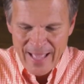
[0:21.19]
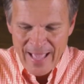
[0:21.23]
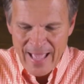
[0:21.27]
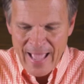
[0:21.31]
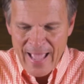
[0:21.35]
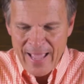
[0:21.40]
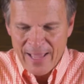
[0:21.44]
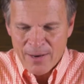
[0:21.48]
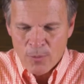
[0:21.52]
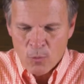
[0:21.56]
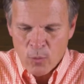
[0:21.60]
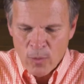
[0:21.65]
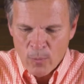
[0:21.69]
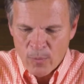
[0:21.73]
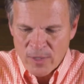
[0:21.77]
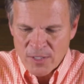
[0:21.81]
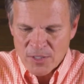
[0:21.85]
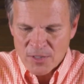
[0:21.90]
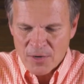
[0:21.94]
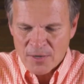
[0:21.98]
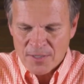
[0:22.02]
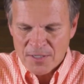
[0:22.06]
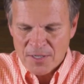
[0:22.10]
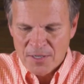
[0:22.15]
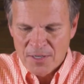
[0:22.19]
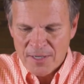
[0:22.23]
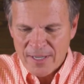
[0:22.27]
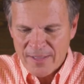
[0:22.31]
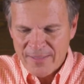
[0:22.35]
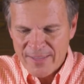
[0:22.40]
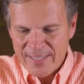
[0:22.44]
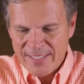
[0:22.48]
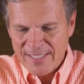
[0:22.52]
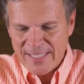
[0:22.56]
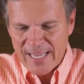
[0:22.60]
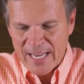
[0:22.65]
And when we start to look
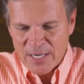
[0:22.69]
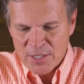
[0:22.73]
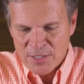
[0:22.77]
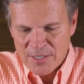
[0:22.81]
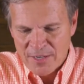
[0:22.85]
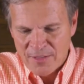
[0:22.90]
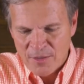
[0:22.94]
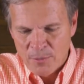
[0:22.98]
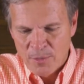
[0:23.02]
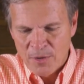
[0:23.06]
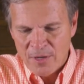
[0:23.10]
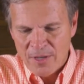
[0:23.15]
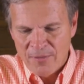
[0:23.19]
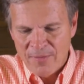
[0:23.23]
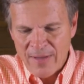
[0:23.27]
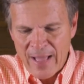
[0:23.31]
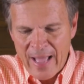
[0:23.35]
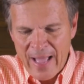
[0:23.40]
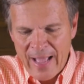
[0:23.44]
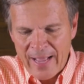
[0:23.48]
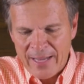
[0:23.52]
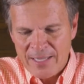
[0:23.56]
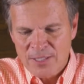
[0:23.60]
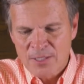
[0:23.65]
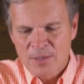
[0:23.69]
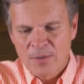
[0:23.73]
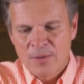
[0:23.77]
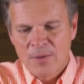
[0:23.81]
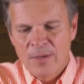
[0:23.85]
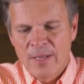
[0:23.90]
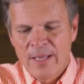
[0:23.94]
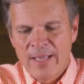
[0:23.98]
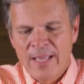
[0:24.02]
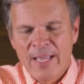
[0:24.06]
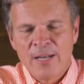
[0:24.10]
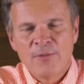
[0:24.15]
at this section of the book of Acts,
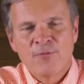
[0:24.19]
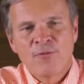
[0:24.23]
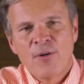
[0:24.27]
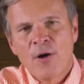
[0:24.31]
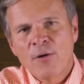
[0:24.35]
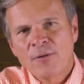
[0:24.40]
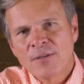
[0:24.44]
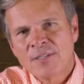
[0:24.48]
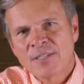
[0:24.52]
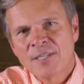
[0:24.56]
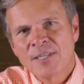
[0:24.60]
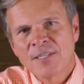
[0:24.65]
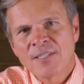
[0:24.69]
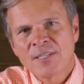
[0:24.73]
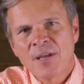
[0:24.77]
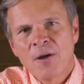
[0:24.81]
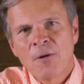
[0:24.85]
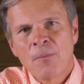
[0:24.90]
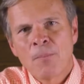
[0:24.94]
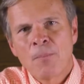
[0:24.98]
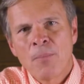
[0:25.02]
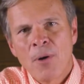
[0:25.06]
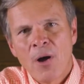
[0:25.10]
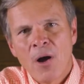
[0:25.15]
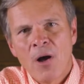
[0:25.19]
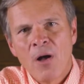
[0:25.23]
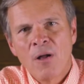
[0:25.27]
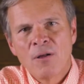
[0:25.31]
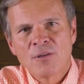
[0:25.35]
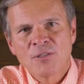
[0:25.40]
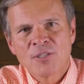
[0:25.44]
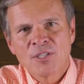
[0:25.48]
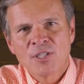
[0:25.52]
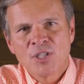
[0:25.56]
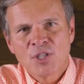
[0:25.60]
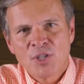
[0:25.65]
it focuses on
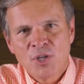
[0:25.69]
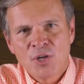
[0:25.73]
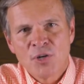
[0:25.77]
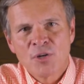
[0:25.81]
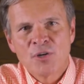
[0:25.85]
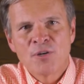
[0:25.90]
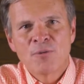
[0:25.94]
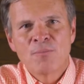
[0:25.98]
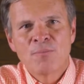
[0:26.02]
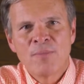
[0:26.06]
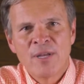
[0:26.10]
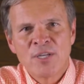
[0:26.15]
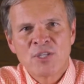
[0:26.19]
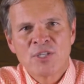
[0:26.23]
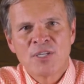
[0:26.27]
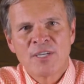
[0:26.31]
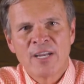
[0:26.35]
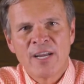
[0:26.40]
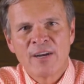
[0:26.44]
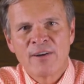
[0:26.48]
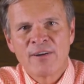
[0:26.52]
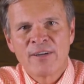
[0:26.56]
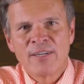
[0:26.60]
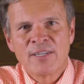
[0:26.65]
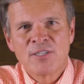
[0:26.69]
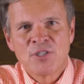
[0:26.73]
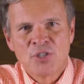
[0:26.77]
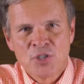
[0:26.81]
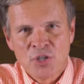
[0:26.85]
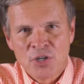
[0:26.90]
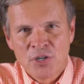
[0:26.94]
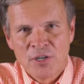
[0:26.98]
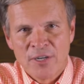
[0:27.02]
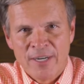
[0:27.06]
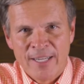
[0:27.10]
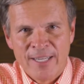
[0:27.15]
Paul's third missionary
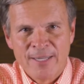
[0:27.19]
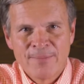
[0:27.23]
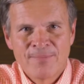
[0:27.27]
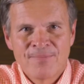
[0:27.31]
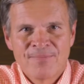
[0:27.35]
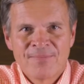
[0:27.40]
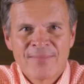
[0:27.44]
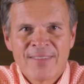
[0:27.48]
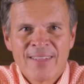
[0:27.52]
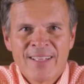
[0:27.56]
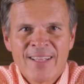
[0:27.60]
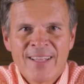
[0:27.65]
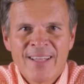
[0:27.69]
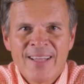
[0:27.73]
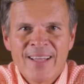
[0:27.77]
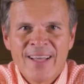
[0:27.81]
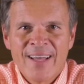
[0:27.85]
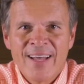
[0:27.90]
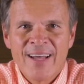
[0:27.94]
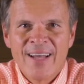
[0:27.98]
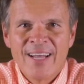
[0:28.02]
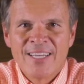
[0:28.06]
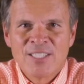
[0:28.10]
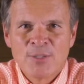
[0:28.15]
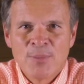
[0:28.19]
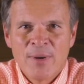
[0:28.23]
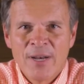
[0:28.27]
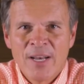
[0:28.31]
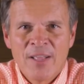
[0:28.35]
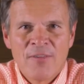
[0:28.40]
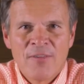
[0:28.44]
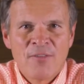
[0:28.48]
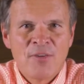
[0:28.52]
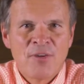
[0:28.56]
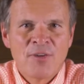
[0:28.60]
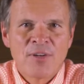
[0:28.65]
journey. Uh, as
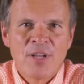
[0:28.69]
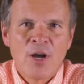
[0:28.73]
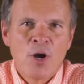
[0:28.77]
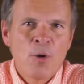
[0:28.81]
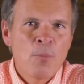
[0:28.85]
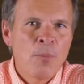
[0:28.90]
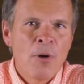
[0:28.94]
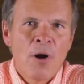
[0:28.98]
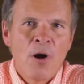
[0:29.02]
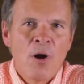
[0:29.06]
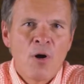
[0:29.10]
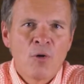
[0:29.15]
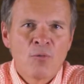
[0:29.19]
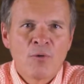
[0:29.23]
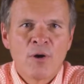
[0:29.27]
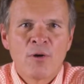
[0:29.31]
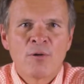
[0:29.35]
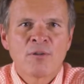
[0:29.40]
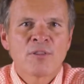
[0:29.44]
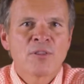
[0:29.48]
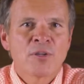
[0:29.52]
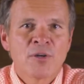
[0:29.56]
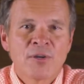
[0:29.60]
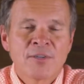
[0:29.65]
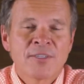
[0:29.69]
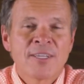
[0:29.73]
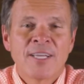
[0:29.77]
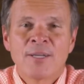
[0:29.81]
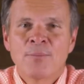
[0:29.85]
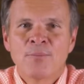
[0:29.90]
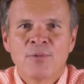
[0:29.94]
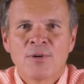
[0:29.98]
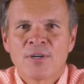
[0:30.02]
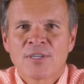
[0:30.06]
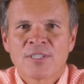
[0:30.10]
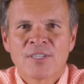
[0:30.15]
many of you know, Paul wrote
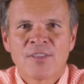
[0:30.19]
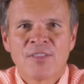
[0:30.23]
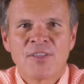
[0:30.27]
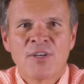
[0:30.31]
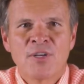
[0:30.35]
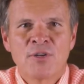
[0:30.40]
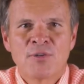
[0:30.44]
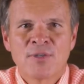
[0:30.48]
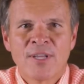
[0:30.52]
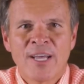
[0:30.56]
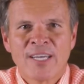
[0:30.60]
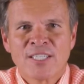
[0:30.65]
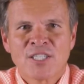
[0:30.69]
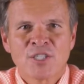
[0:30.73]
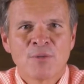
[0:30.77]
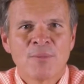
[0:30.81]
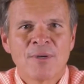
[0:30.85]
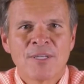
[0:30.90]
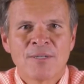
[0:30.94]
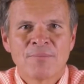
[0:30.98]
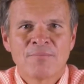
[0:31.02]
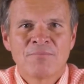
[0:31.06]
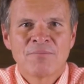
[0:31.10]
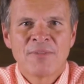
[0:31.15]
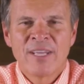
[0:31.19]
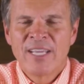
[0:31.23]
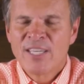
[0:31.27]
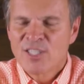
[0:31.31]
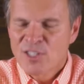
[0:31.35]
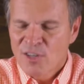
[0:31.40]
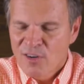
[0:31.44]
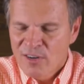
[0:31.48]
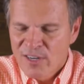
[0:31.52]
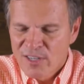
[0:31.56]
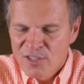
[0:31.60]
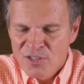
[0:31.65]
13 books in the New Testament. He
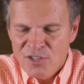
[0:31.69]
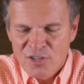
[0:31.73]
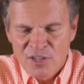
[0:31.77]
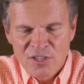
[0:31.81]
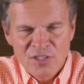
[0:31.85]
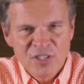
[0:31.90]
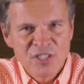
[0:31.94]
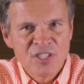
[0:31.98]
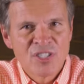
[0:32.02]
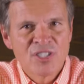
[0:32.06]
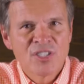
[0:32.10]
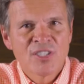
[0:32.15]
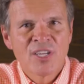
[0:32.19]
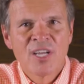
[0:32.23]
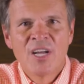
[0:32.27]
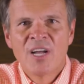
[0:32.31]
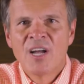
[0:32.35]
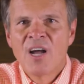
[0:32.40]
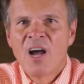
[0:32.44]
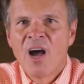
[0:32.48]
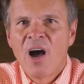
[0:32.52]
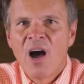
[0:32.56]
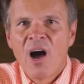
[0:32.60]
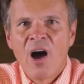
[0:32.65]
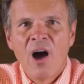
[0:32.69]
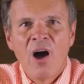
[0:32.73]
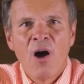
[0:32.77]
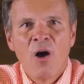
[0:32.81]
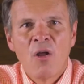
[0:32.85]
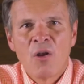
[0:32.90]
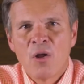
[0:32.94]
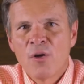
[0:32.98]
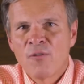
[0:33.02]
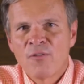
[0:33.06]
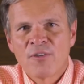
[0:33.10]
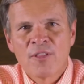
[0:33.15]
started churches
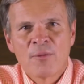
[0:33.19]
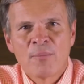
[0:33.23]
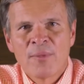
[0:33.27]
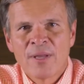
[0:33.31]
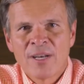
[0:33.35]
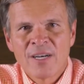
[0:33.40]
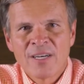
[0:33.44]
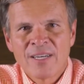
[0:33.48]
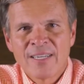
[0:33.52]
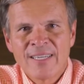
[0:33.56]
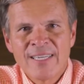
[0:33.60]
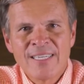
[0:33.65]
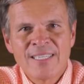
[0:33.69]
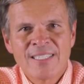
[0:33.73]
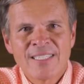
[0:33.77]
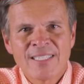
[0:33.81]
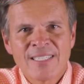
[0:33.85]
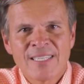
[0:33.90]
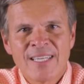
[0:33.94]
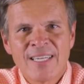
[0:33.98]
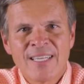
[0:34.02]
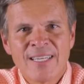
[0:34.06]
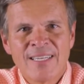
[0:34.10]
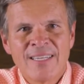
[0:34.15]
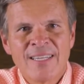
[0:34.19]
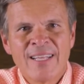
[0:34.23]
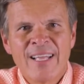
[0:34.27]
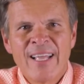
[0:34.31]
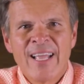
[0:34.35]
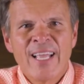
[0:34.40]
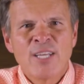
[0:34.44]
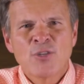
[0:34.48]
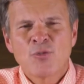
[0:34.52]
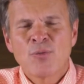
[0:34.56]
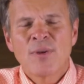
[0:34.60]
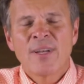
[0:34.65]
all over the Middle East, and
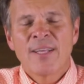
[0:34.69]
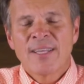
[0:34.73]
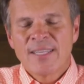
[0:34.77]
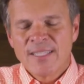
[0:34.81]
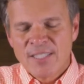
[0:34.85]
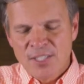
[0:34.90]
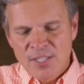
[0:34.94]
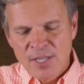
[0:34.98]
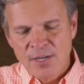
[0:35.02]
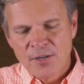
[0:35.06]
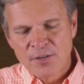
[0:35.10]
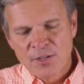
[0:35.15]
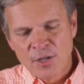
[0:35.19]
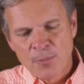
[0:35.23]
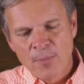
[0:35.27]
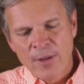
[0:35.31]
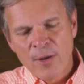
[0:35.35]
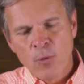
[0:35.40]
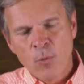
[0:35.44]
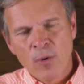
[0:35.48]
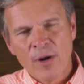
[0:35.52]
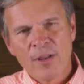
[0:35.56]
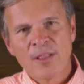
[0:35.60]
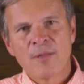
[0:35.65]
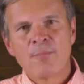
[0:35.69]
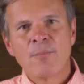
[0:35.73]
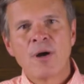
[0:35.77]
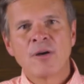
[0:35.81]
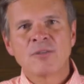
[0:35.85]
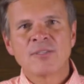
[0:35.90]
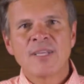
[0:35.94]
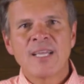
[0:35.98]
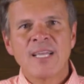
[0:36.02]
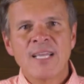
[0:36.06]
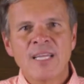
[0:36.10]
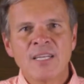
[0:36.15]
he's really considered to be one of the
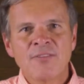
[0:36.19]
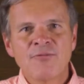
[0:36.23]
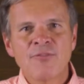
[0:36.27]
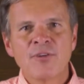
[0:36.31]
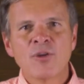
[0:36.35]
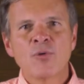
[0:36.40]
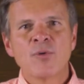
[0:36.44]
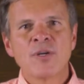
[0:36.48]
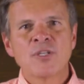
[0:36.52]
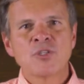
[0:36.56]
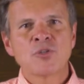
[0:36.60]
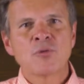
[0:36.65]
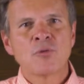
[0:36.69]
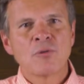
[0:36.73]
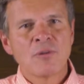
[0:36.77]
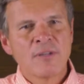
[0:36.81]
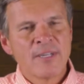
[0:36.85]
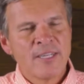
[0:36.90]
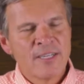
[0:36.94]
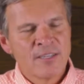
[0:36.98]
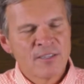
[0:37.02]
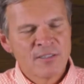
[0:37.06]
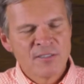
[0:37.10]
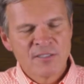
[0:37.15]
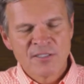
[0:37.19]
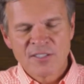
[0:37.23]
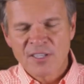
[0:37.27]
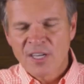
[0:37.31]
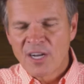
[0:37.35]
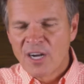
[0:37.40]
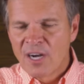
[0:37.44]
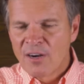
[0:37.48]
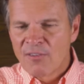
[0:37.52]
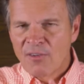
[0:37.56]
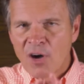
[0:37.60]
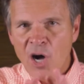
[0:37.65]
most influential leaders
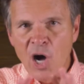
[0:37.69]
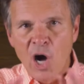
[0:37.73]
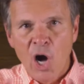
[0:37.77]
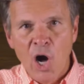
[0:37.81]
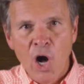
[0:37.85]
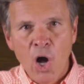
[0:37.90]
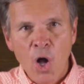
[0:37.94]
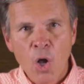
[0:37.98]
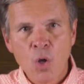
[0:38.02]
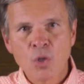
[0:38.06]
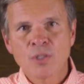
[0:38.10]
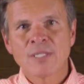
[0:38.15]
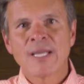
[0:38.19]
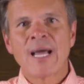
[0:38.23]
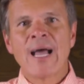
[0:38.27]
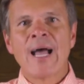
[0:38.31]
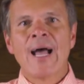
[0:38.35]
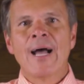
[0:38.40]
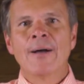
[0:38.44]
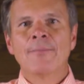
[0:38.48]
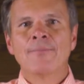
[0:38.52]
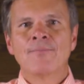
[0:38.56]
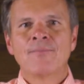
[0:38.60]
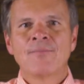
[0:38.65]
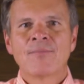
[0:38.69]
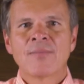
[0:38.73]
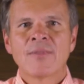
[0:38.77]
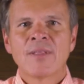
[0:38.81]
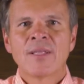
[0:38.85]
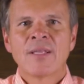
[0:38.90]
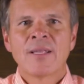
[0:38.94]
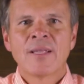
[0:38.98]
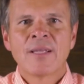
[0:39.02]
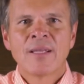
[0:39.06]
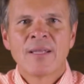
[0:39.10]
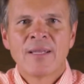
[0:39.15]
of all time.
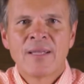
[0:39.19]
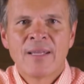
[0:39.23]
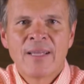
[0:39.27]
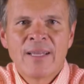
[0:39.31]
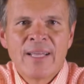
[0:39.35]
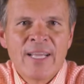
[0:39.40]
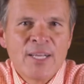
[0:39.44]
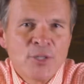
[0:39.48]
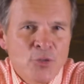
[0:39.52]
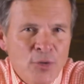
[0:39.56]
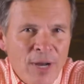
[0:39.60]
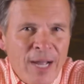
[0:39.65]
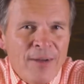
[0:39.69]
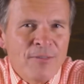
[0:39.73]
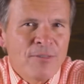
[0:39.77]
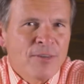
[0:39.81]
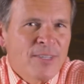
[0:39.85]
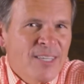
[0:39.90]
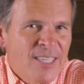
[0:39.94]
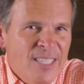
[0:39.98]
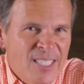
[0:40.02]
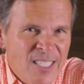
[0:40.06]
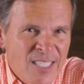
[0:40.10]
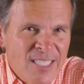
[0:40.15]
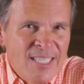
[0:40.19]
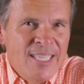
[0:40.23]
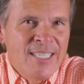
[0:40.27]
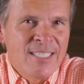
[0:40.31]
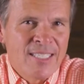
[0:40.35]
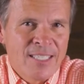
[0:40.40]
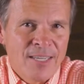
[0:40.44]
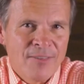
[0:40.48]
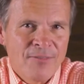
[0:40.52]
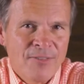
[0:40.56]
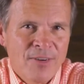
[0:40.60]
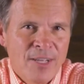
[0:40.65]
He traveled
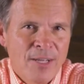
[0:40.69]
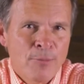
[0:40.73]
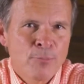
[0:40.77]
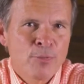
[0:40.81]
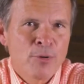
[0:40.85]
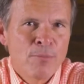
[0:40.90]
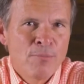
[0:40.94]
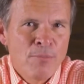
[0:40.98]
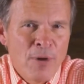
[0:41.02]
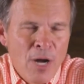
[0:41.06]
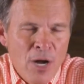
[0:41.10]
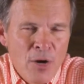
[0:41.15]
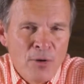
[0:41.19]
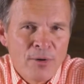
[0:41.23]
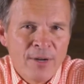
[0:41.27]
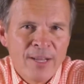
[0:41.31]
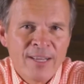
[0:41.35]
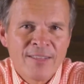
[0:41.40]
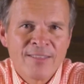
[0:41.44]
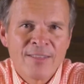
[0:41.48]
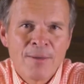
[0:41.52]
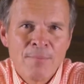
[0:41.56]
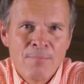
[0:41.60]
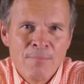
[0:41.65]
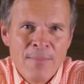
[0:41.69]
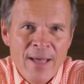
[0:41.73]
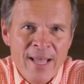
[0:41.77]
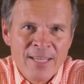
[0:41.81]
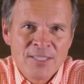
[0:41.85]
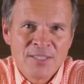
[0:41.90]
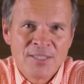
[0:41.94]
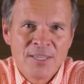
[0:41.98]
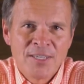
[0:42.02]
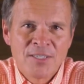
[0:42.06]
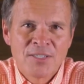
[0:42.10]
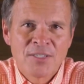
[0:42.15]
extensively promoting the
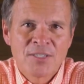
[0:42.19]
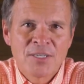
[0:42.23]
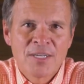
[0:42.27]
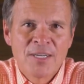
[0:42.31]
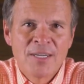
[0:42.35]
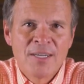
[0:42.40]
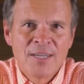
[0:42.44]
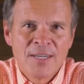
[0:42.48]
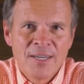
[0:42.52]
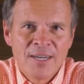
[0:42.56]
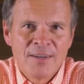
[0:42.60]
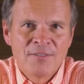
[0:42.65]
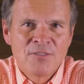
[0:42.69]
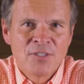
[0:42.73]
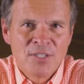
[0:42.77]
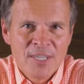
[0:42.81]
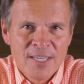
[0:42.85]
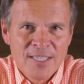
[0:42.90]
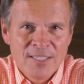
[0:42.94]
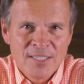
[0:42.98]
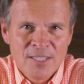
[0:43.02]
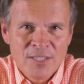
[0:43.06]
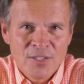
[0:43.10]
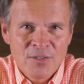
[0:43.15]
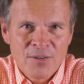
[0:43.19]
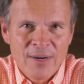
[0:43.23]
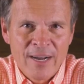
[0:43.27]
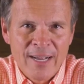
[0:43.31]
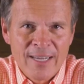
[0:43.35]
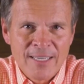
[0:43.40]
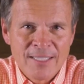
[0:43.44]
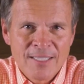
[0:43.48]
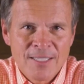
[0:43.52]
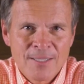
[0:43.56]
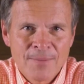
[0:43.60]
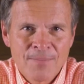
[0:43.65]
message of Jesus
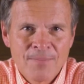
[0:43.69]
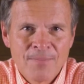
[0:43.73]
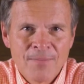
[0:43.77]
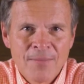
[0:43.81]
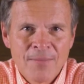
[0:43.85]
Christ.